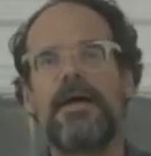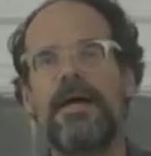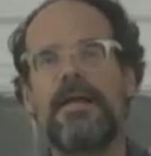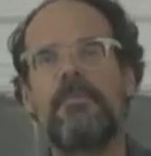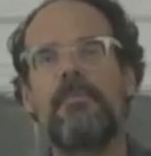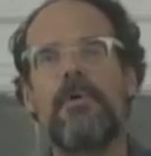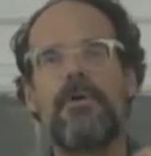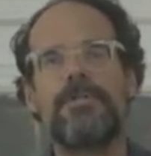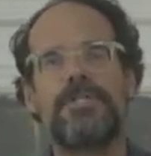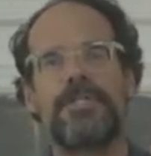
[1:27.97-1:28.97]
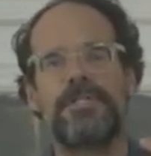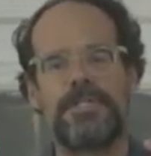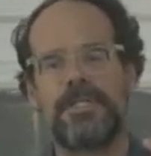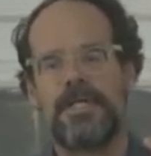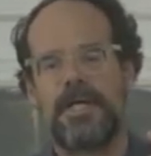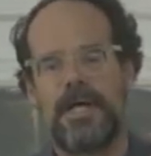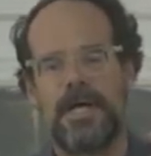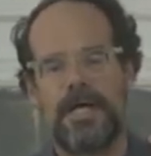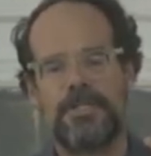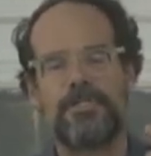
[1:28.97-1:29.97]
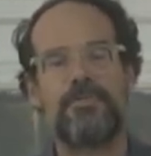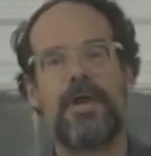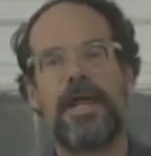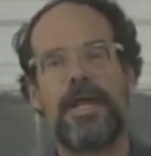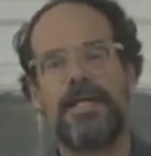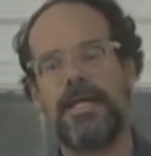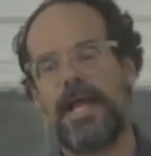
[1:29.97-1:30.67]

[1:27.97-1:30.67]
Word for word: an emergent uh, trade